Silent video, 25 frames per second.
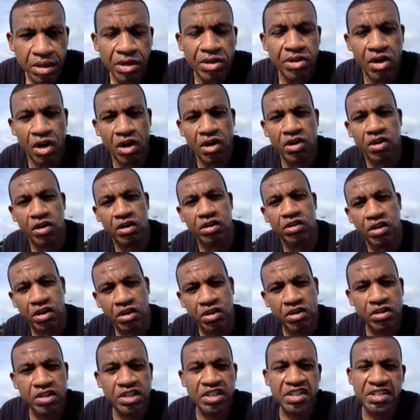Y'all gonna
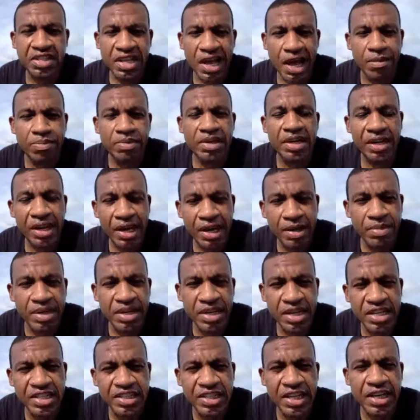learn to stop
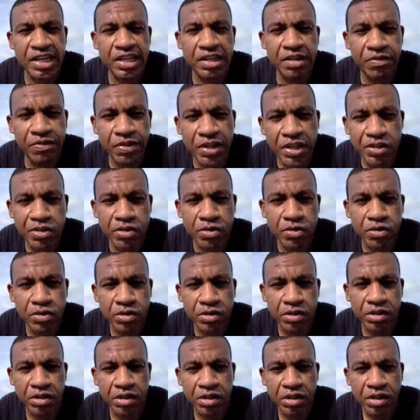claiming these
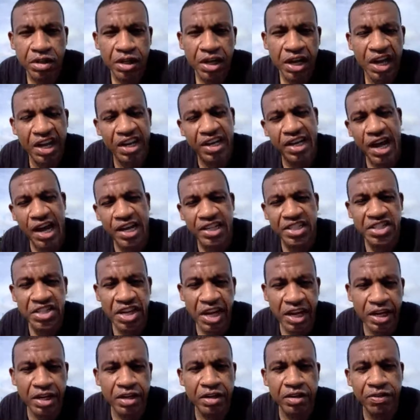individuals and not
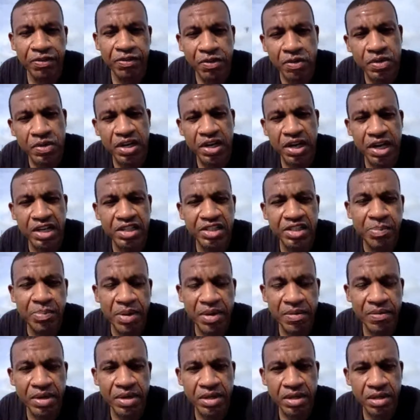checking the fruit of their
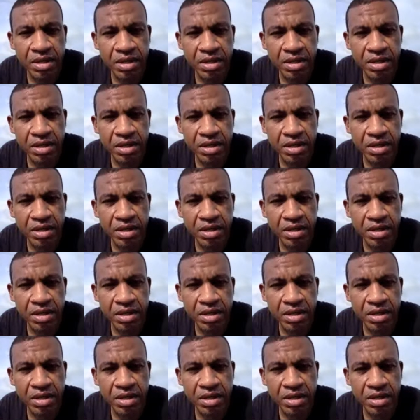spirit.